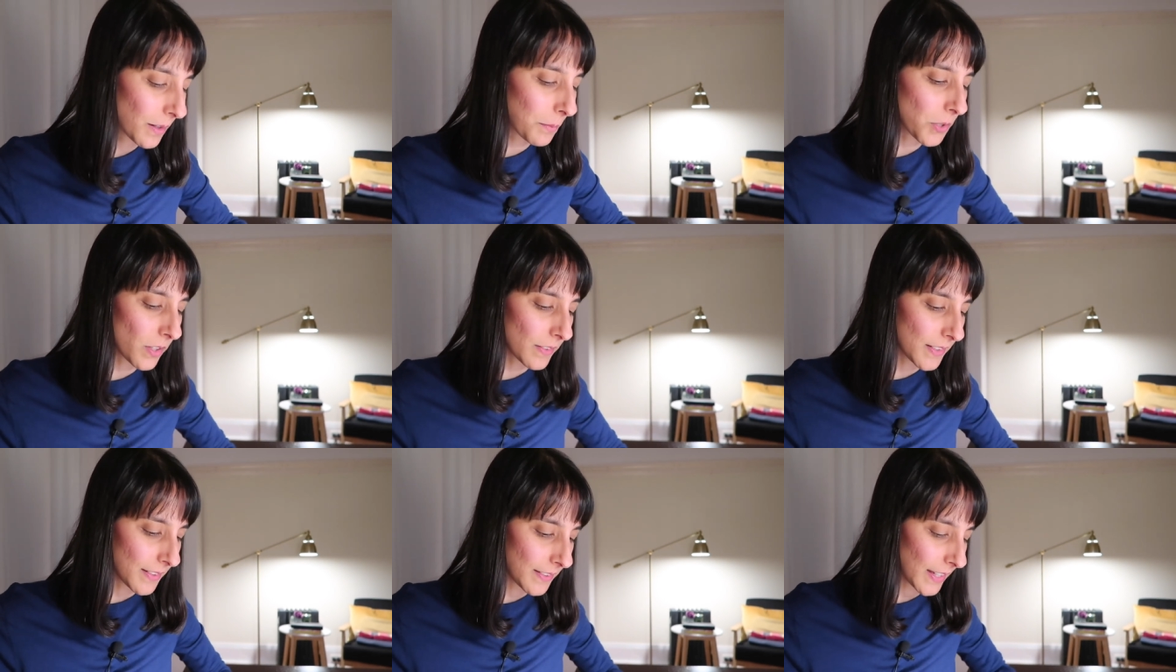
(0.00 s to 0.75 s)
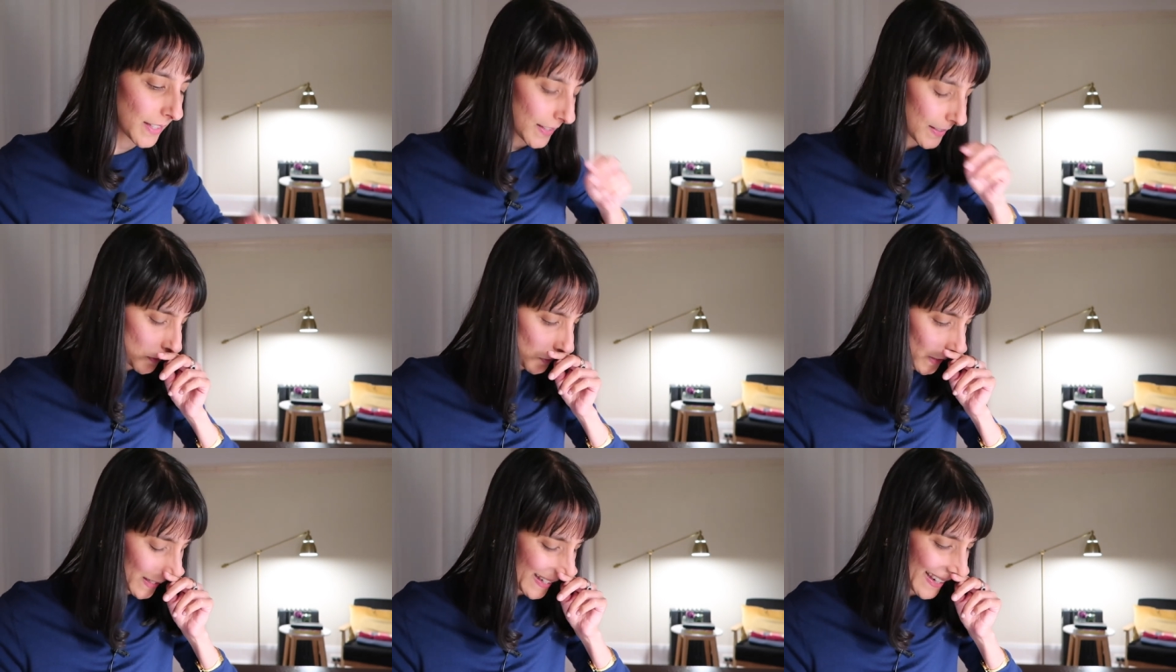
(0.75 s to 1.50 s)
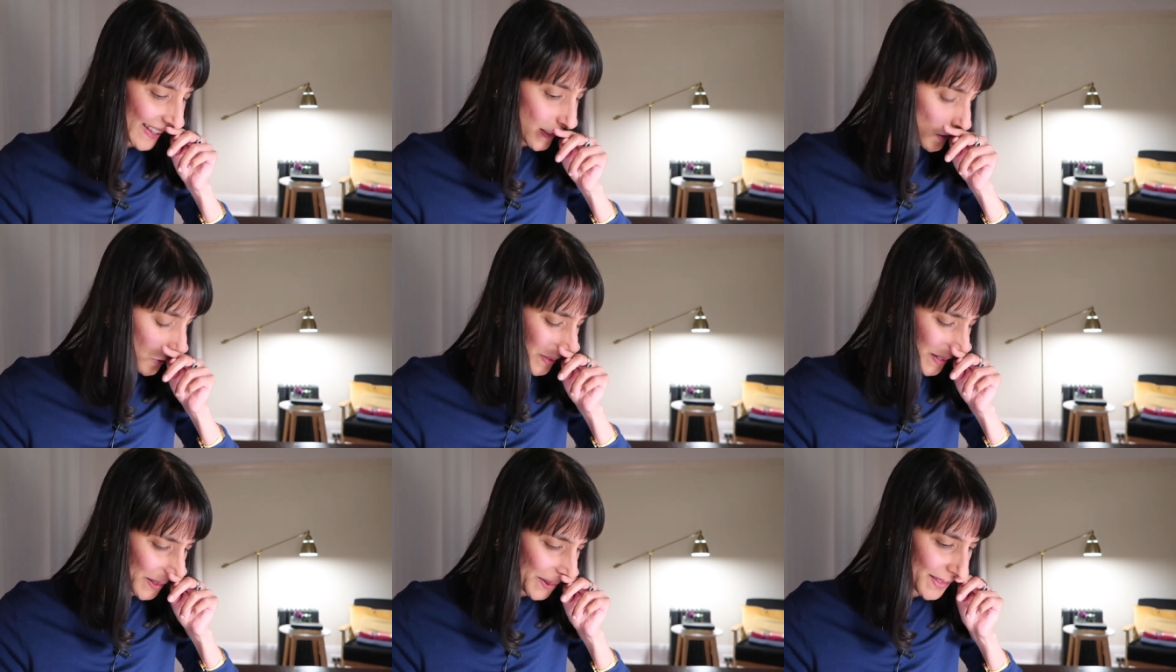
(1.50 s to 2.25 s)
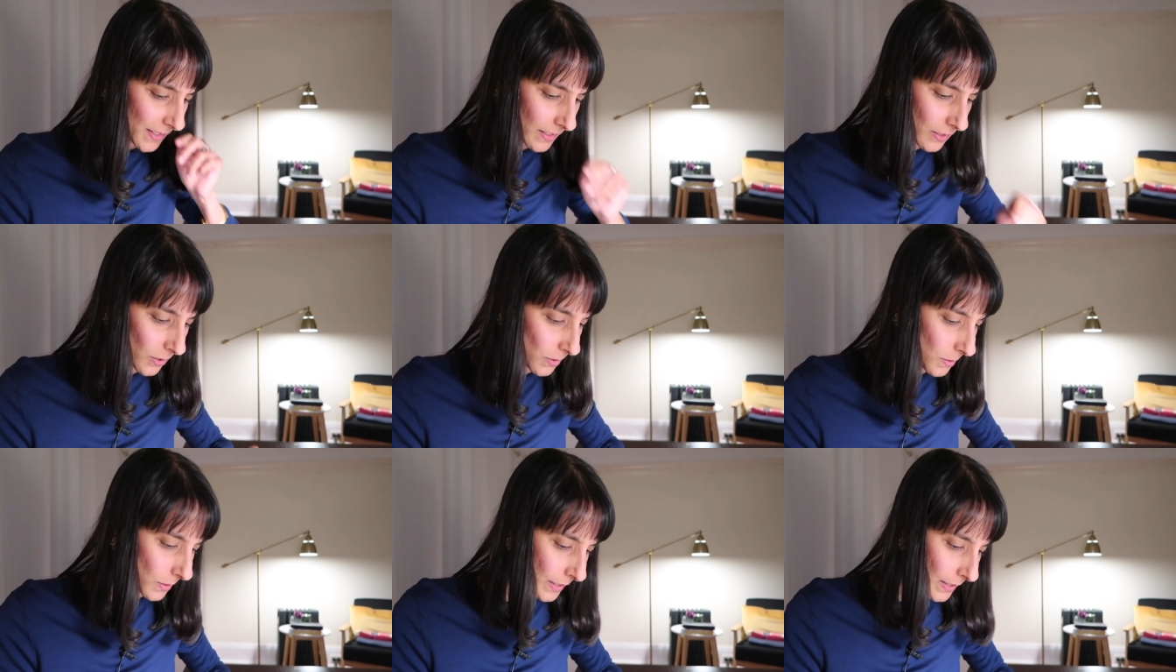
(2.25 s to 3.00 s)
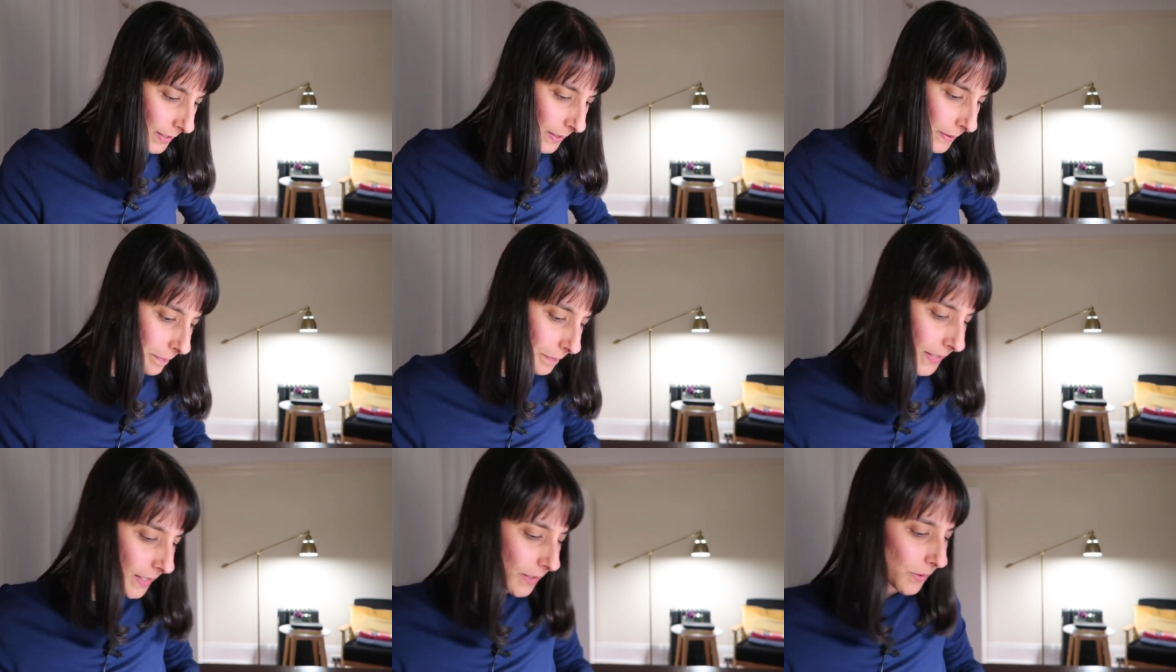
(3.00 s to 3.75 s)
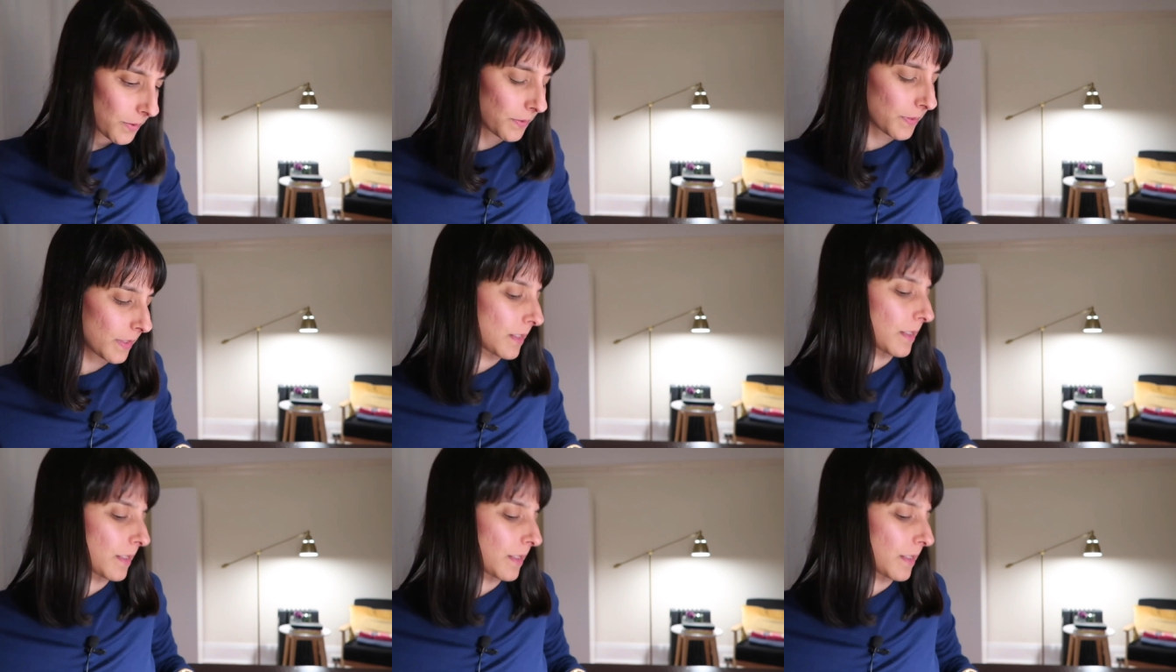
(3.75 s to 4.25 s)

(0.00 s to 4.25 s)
I'm going to say yes, we can. So we're going to give